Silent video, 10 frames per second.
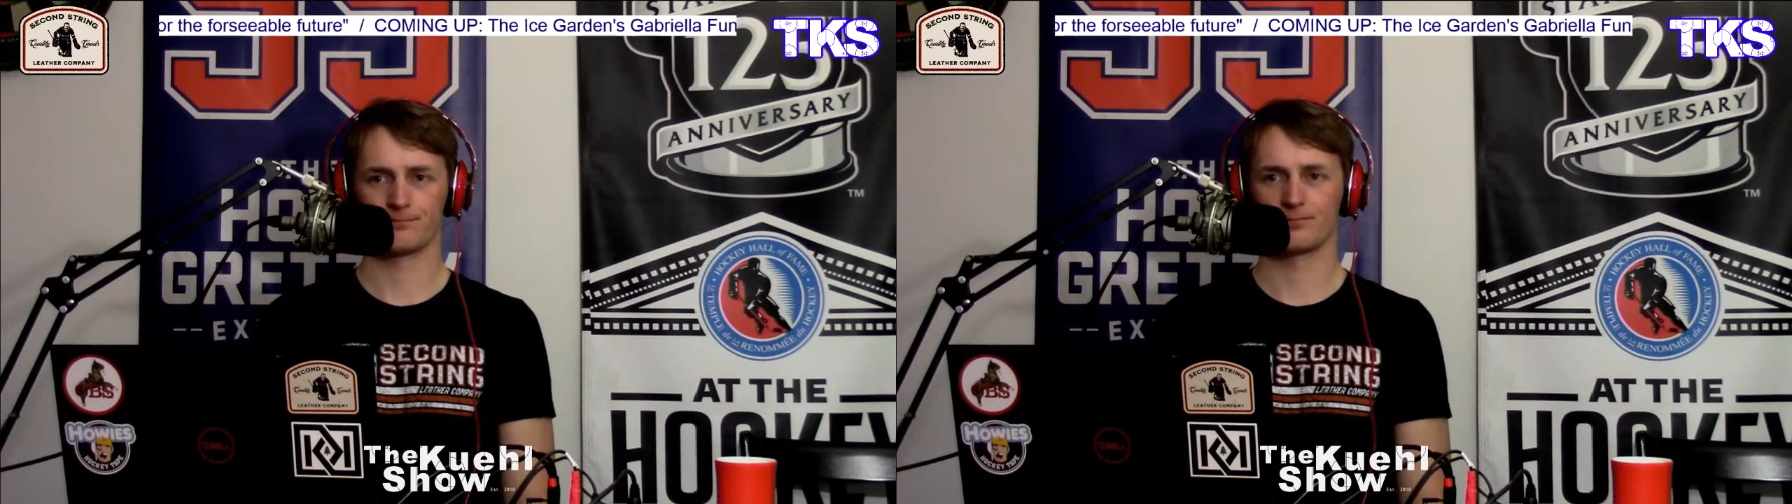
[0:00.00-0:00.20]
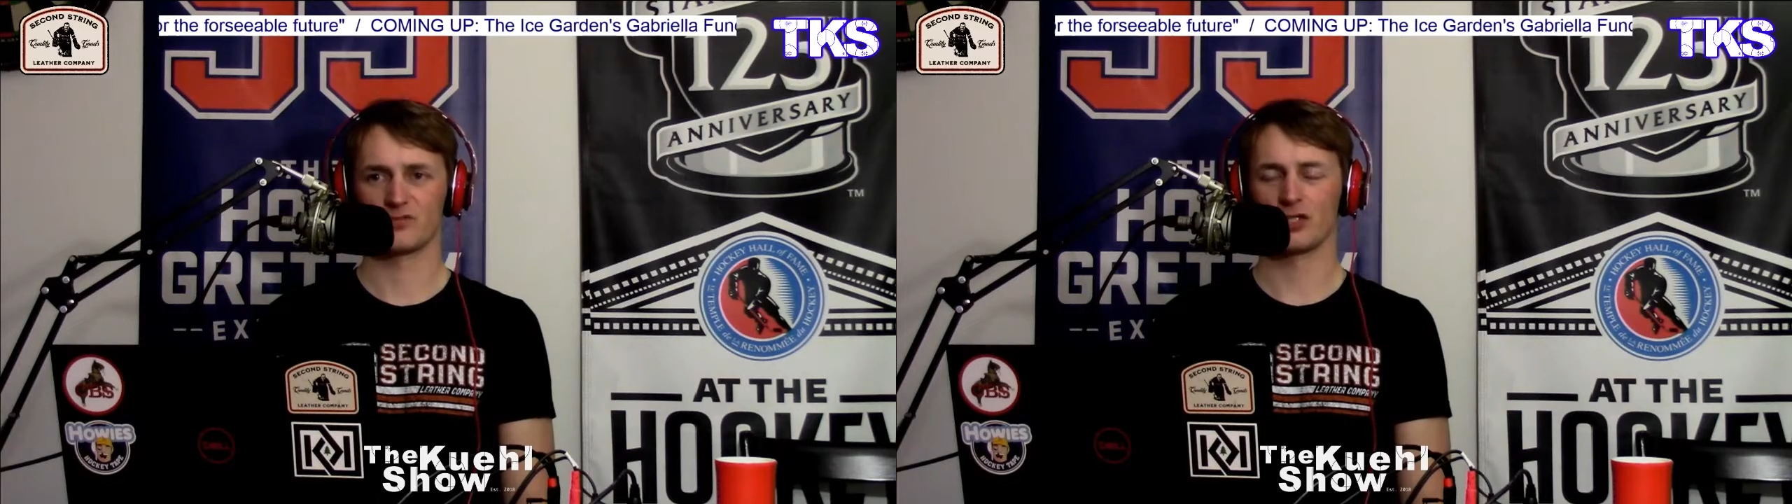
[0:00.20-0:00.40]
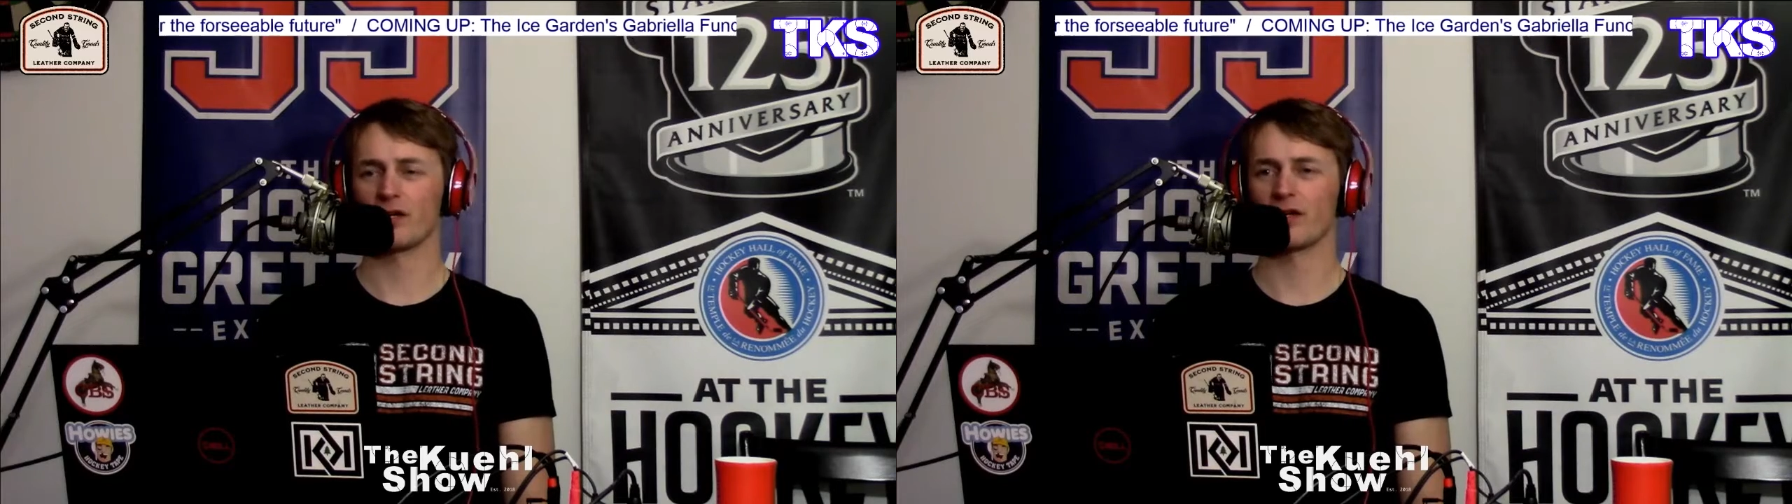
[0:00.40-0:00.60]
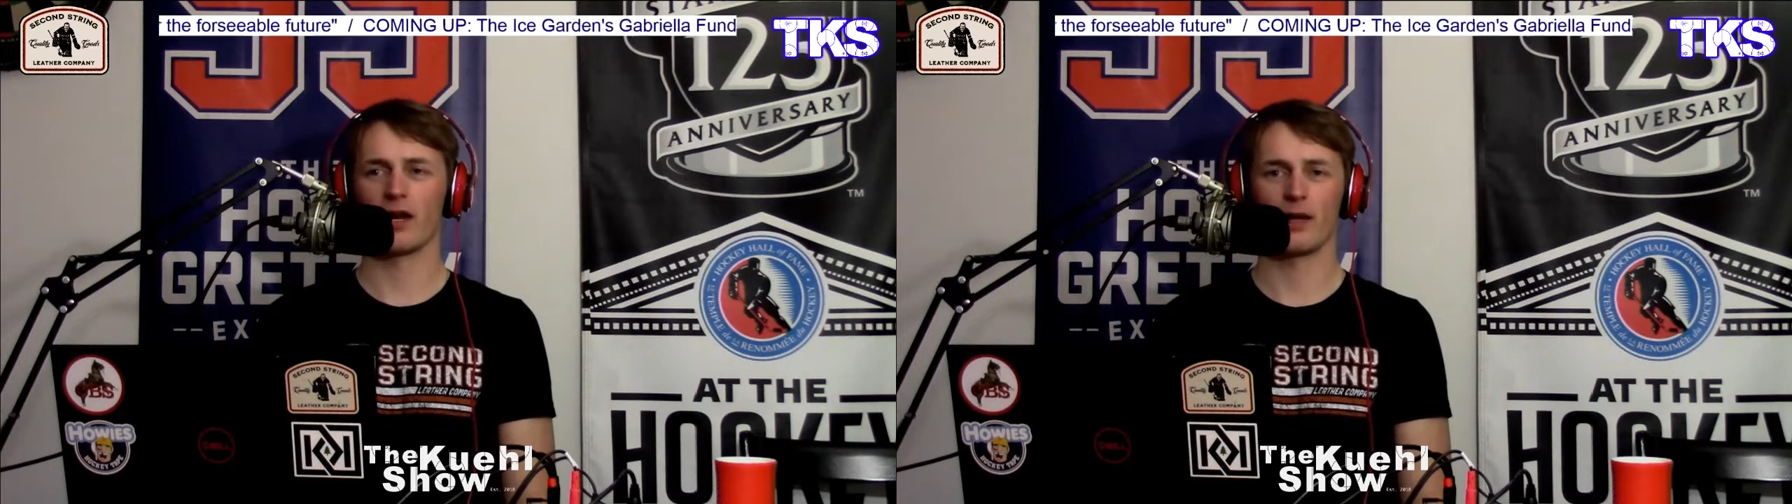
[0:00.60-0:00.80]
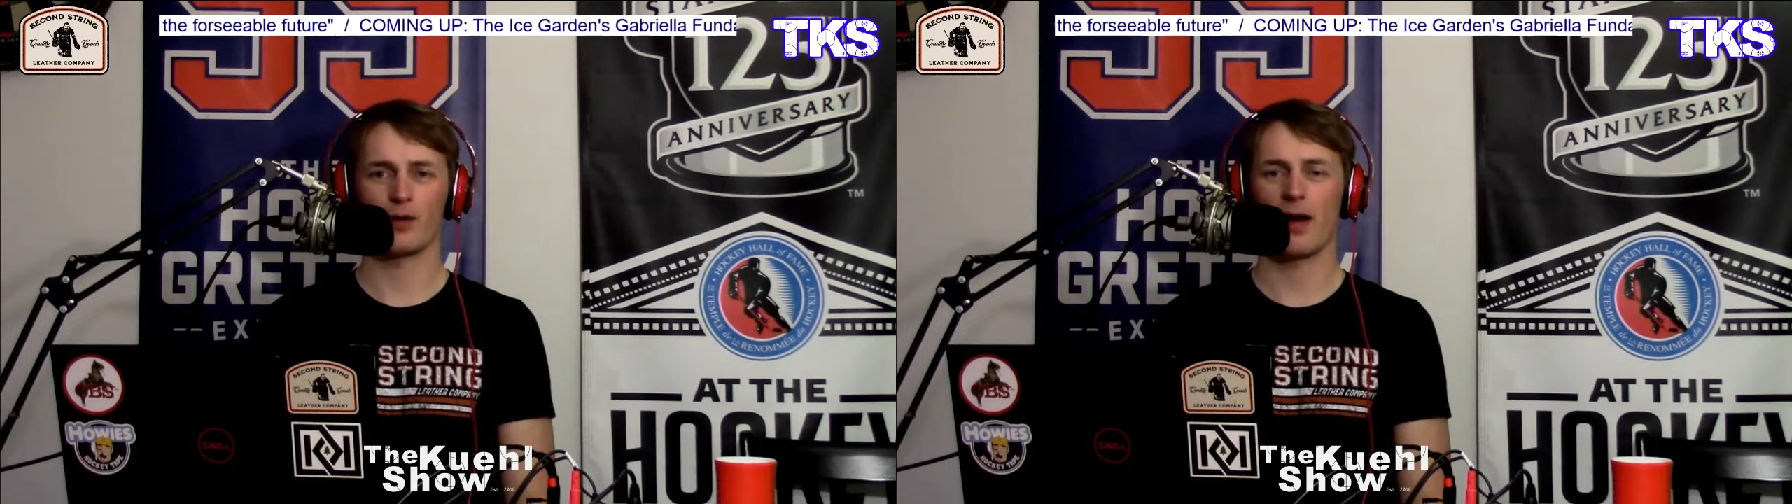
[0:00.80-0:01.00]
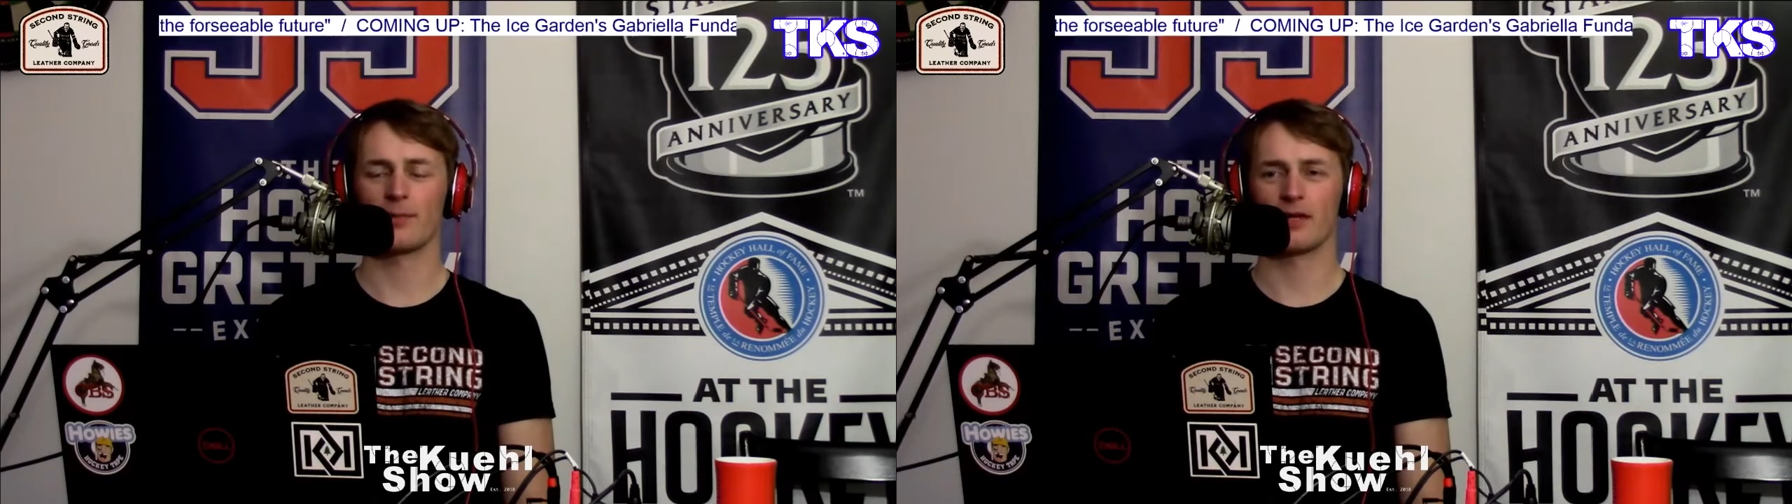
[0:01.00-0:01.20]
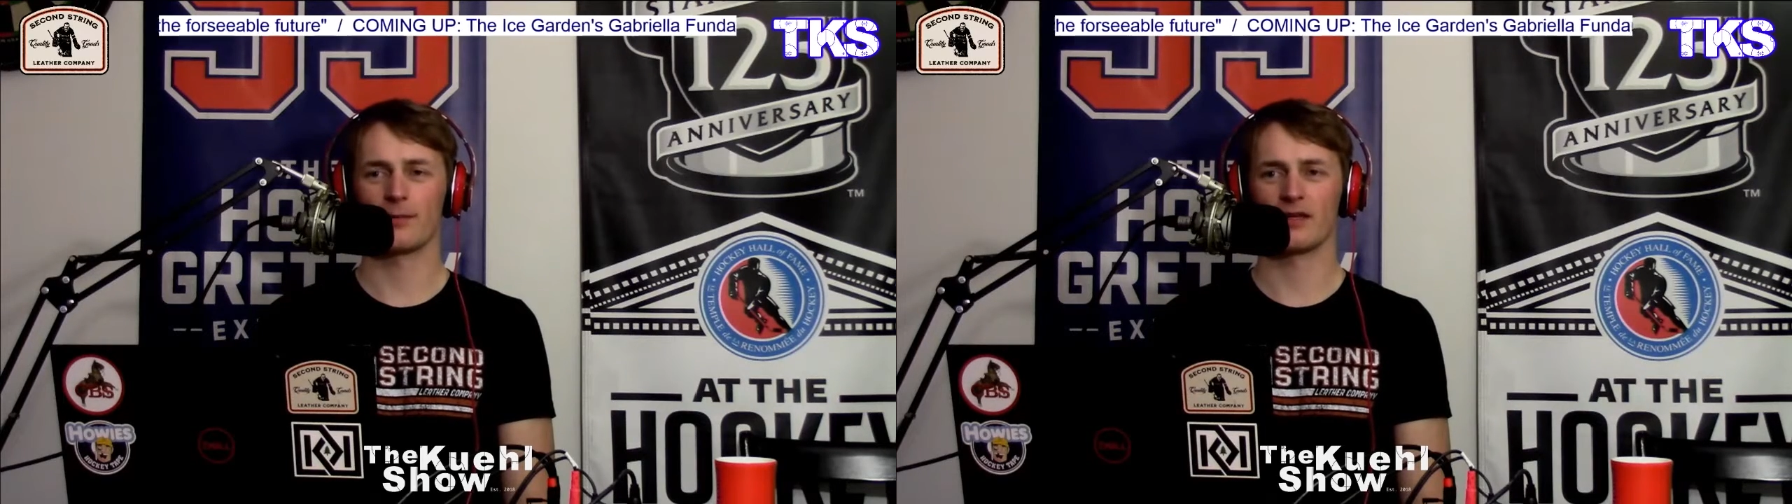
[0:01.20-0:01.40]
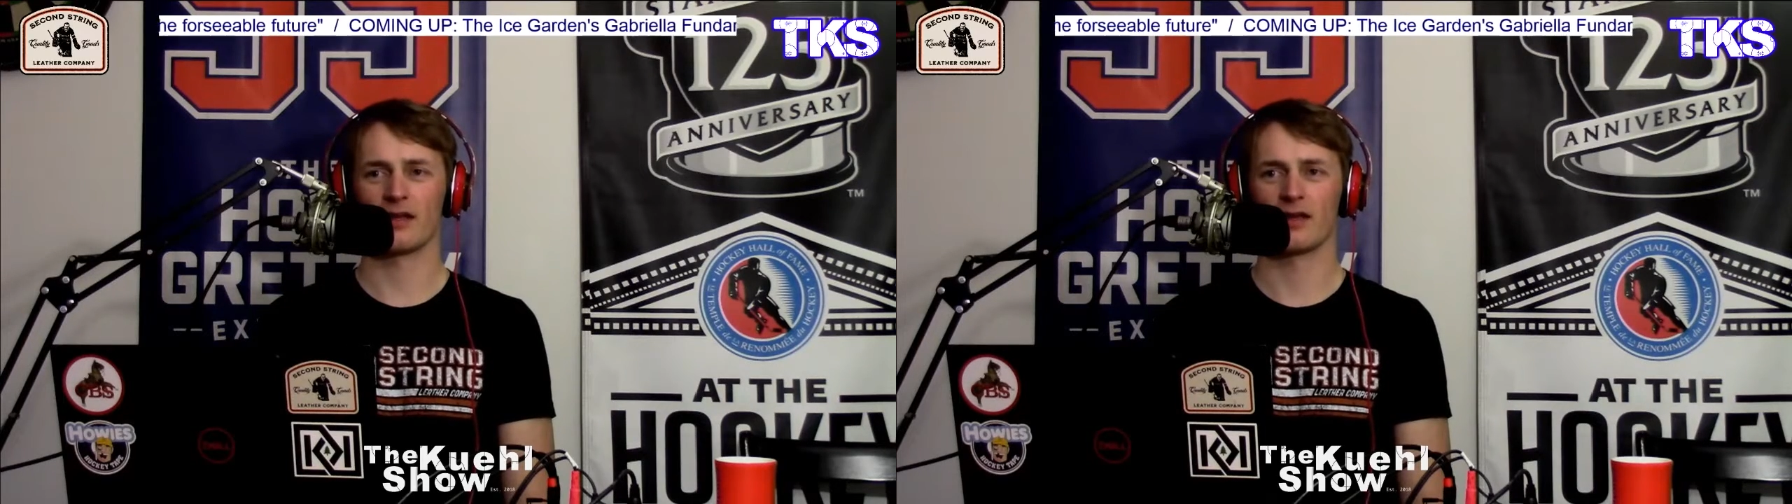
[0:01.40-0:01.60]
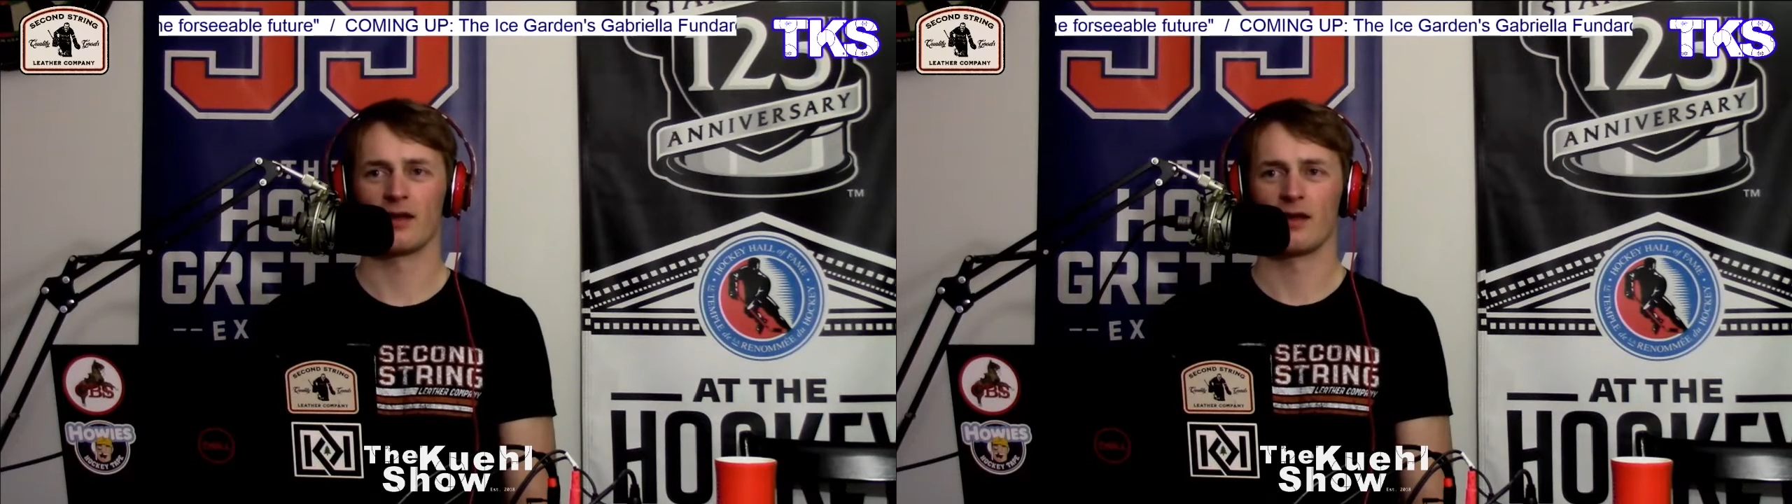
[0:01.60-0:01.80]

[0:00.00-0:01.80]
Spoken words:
Shouldn't have done it, probably. I mean,